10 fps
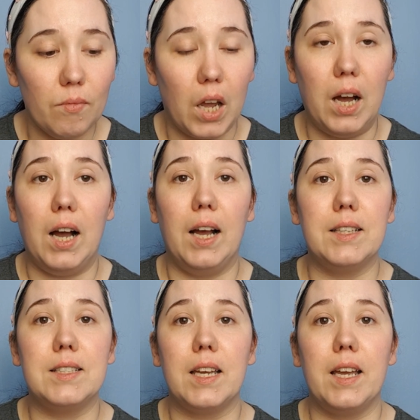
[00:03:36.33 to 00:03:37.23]

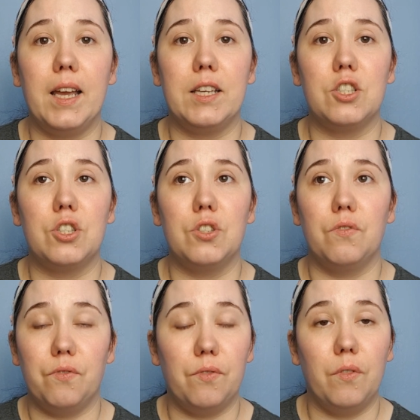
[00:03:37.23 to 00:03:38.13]
and it's
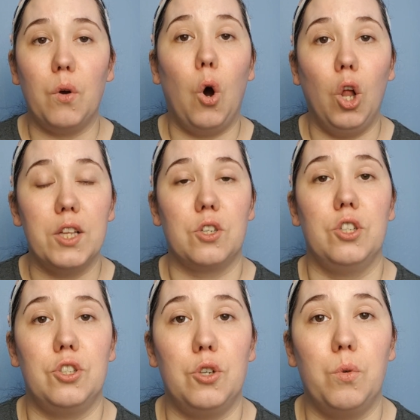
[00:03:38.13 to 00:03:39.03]
all it's
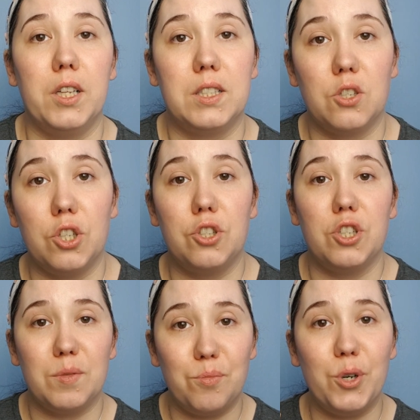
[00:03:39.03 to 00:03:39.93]
going to do, what it's going to do
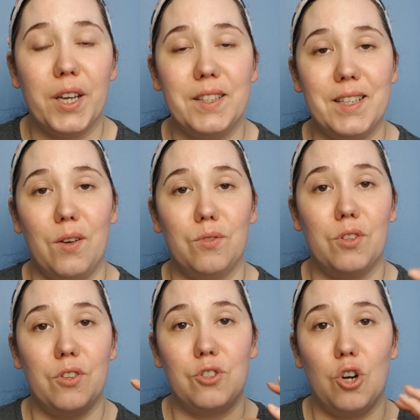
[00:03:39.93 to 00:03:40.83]
is break
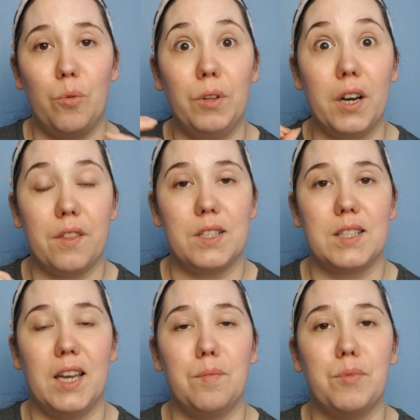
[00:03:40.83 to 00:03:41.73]
down the top layer of the
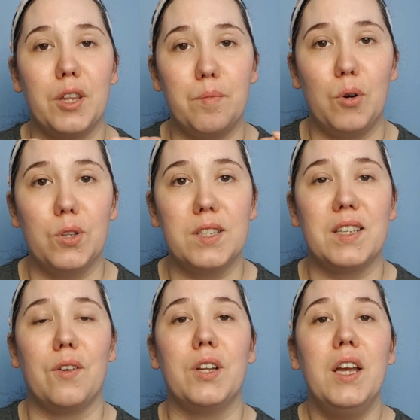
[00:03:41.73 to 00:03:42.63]
skin, break the bonds
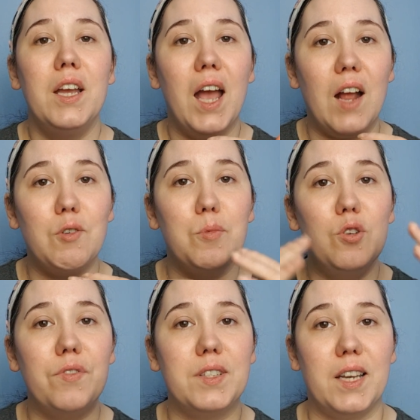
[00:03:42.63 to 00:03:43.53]
down and
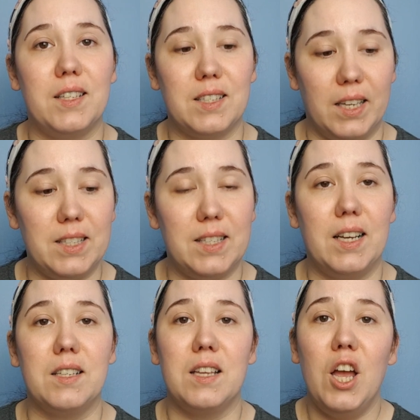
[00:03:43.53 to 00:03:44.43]
remove the dead skin
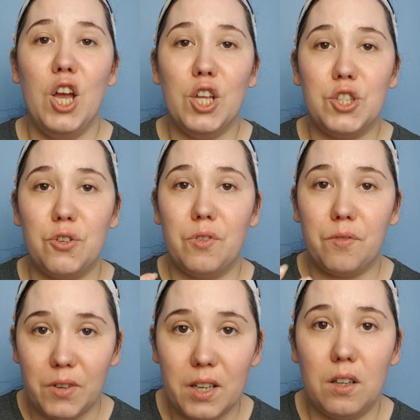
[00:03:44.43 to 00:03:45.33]
cells to
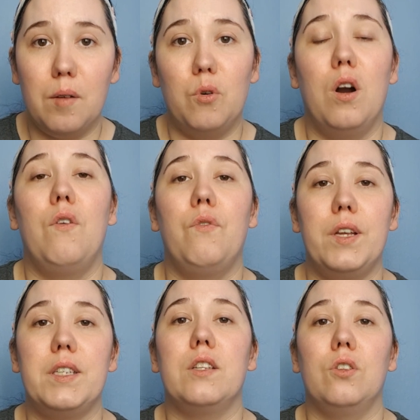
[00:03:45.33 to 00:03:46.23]
reveal a more
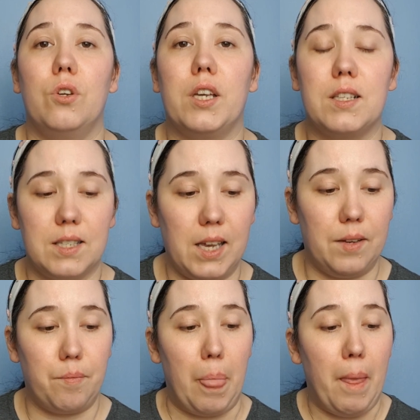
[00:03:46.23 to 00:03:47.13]
radiant looking
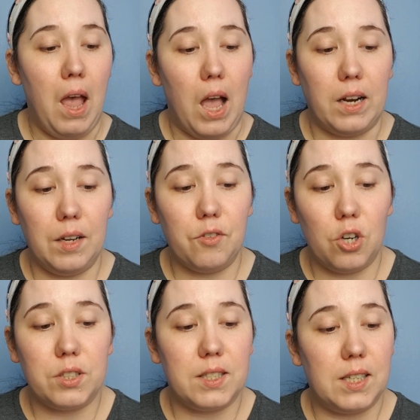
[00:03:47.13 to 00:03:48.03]
skin. And I've
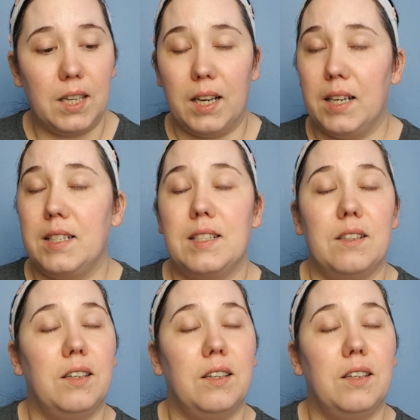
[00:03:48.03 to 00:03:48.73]
got to say, guys,